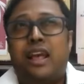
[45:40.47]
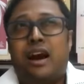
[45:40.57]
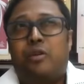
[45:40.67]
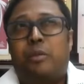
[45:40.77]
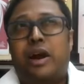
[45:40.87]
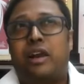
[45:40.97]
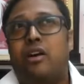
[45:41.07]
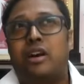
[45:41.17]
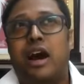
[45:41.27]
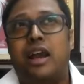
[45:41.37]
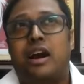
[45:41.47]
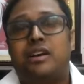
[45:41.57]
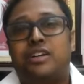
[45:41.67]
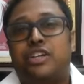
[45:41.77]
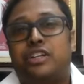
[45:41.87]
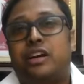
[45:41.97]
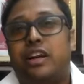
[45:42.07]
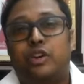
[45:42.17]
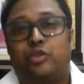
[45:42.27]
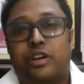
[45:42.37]
oh my god, I can't share
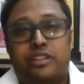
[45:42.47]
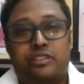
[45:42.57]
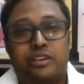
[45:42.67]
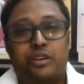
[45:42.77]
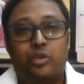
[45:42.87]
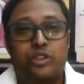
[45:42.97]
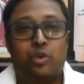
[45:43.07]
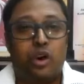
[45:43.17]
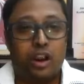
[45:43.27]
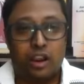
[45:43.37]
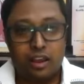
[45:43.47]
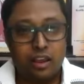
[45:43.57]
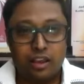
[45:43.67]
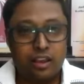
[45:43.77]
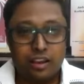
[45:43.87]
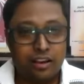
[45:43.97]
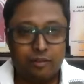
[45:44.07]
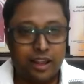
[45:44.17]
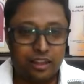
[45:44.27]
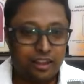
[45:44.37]
it with the world.
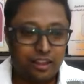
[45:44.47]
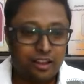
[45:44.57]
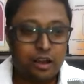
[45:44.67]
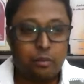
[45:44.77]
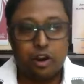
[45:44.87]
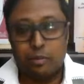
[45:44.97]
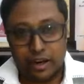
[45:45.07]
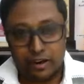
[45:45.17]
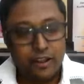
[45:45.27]
Well, come on, man.